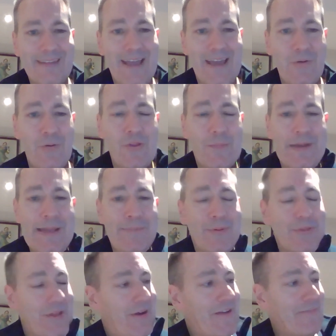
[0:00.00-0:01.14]
And all the
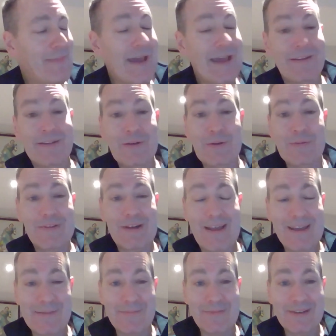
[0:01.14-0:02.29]
people that I've met who have
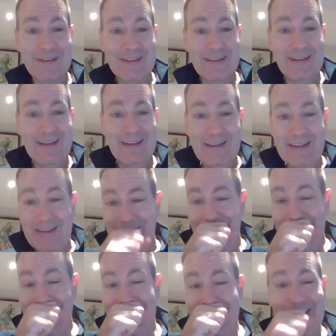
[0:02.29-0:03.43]
claimed
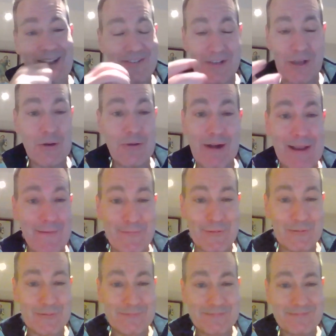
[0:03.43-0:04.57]
are so grateful.